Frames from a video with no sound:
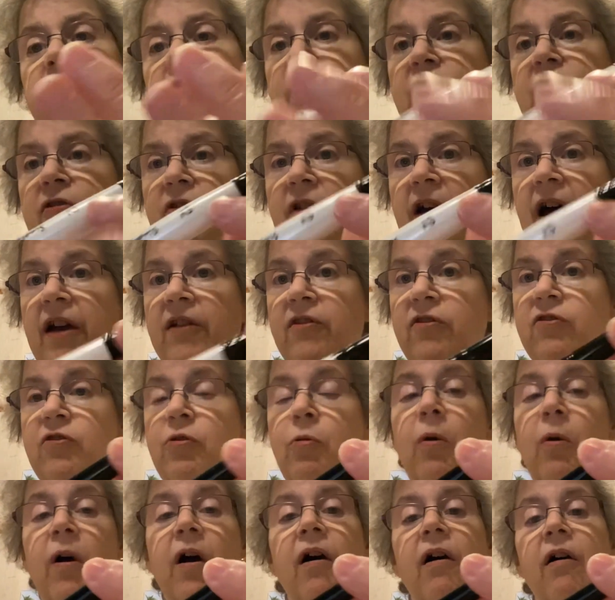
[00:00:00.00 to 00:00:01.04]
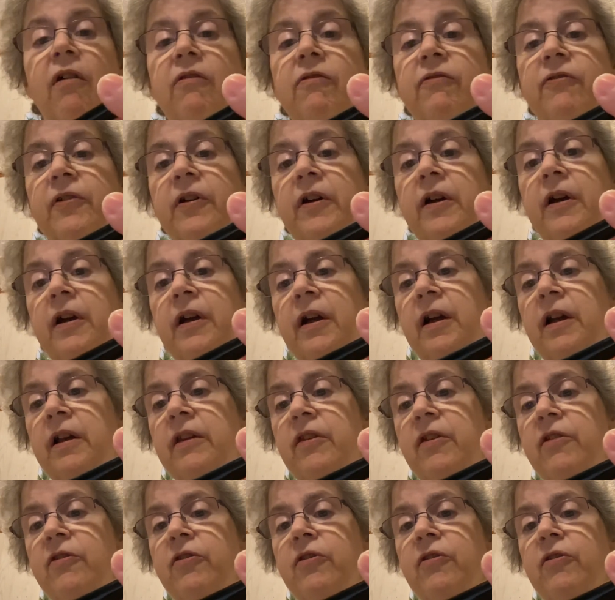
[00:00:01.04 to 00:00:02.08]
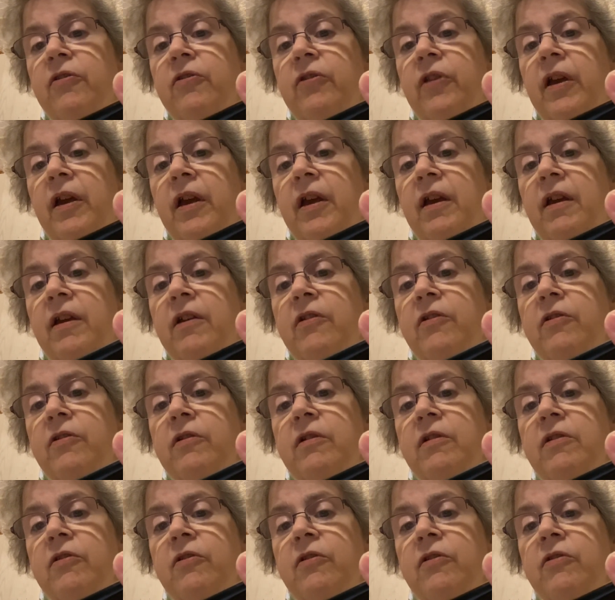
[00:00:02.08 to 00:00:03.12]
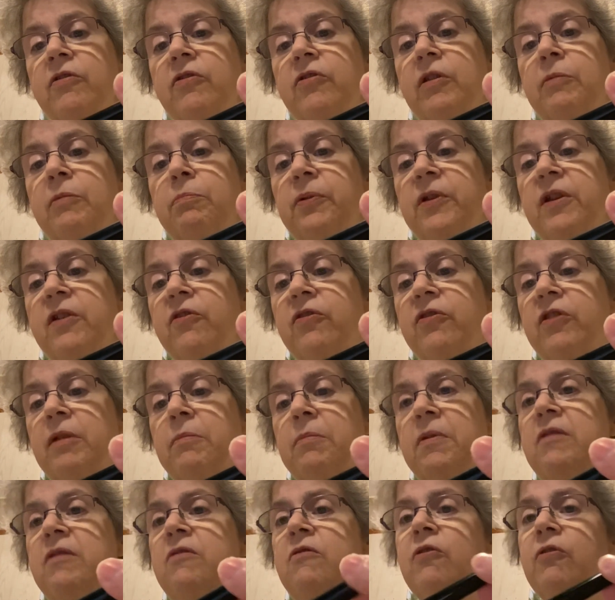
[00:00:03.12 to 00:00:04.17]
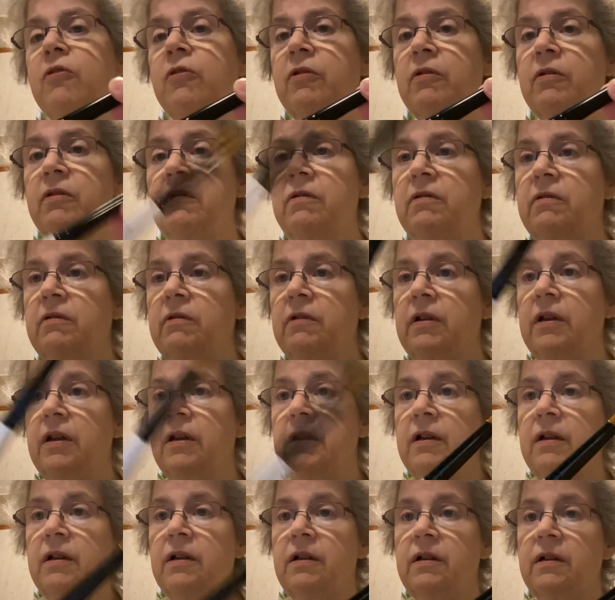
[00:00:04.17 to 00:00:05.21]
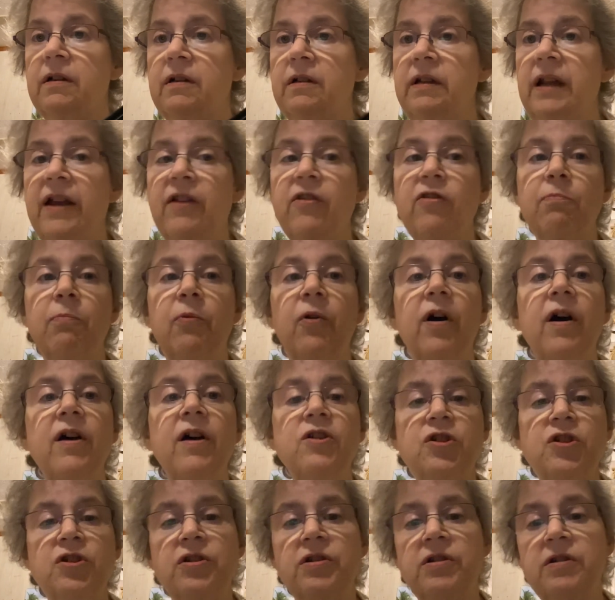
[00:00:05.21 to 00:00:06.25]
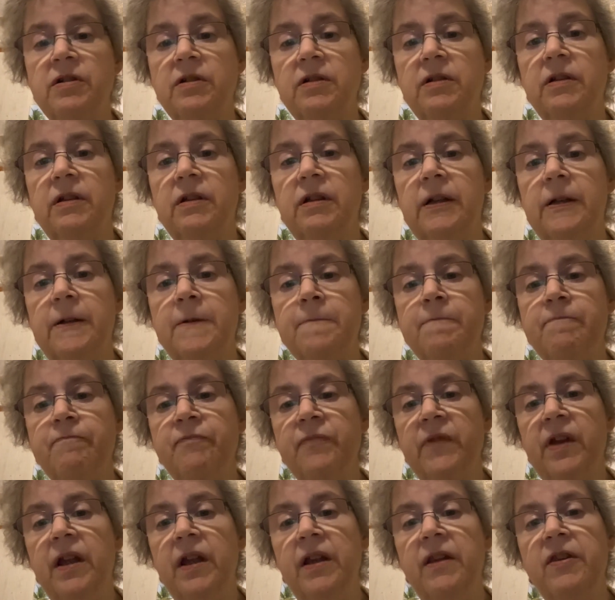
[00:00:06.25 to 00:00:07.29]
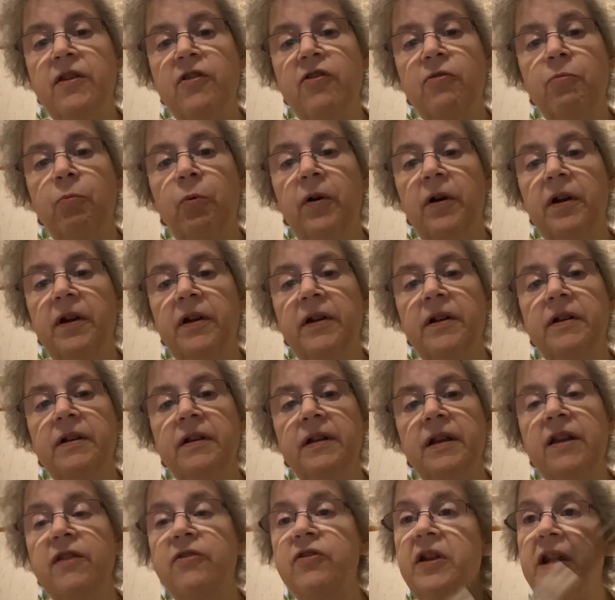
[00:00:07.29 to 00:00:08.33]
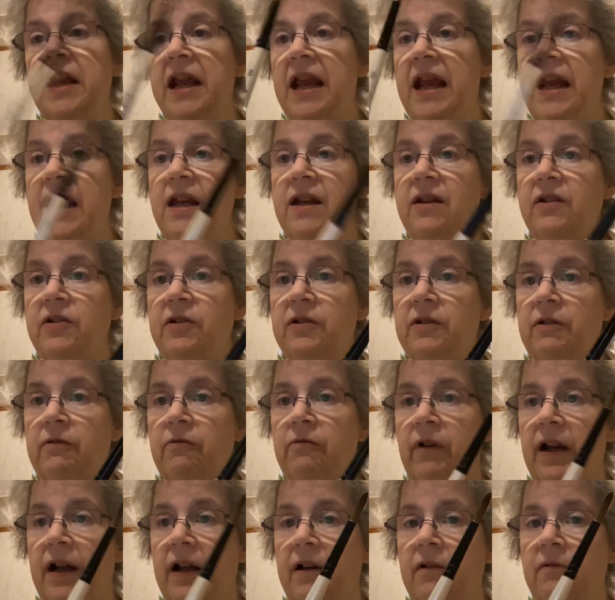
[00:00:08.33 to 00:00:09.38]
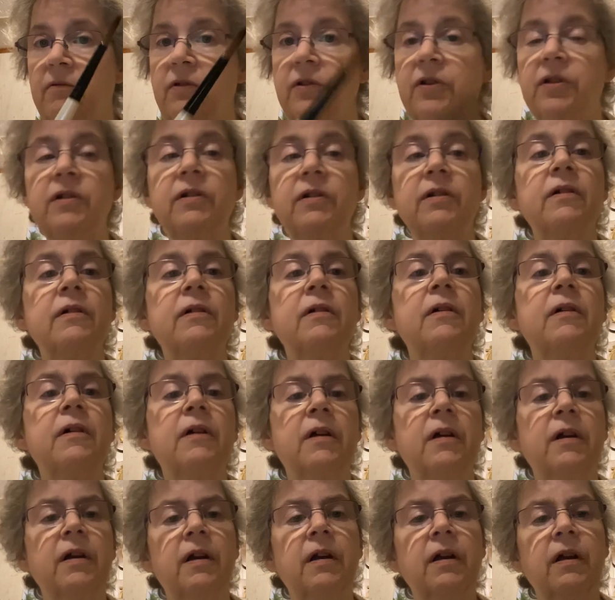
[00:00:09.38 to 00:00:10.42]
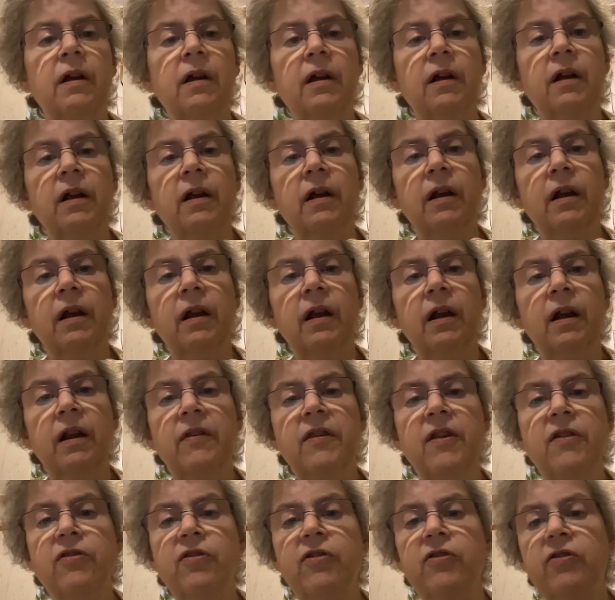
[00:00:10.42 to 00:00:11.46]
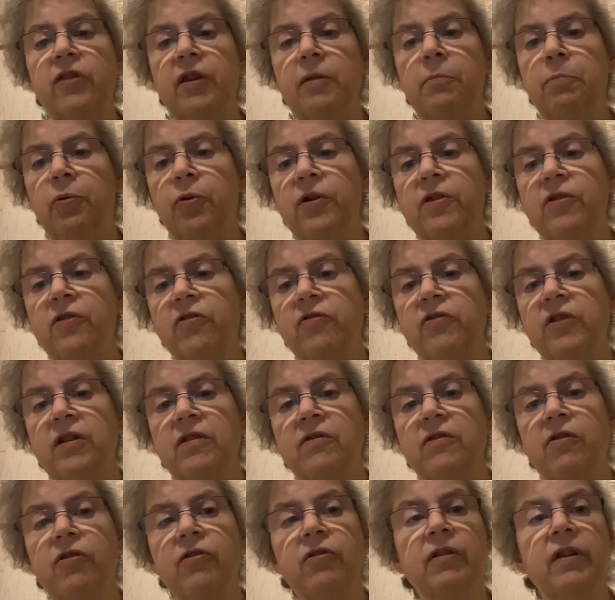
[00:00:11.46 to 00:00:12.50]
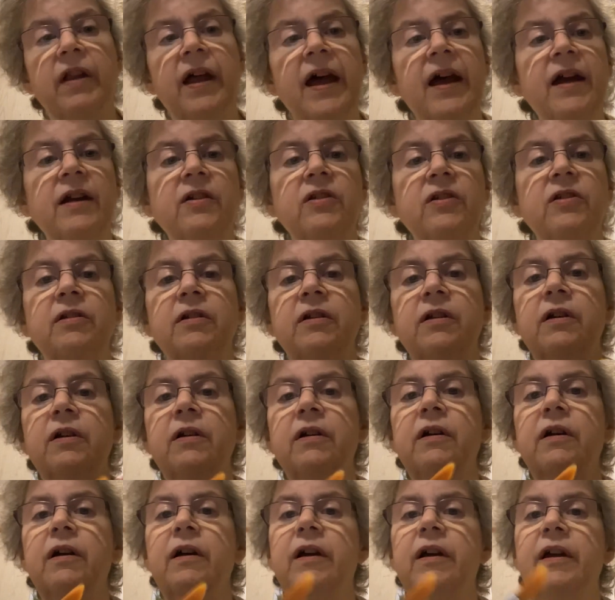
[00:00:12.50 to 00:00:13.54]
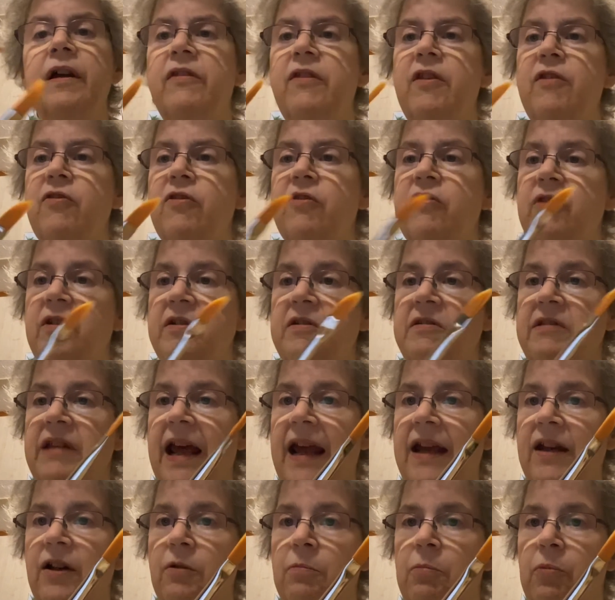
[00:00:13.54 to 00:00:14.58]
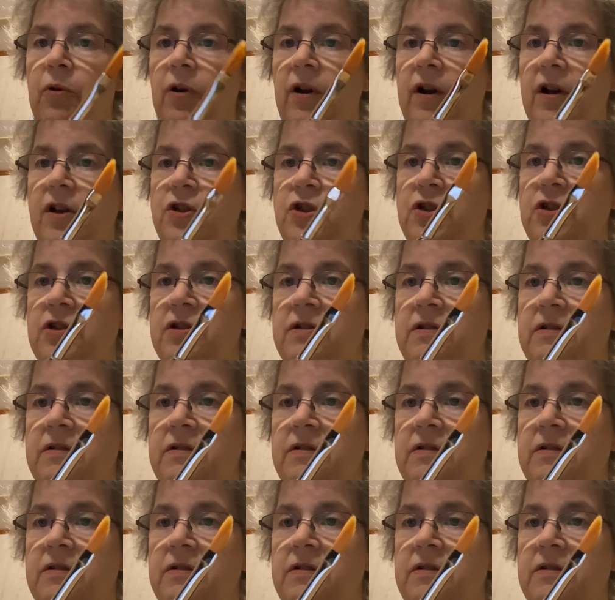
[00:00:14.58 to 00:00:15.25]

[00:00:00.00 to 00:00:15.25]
a size 12. This is a Simply Simmons. Nice brush. And this one is an 8 round. And this is a Princeton Select. This is a dagger brush.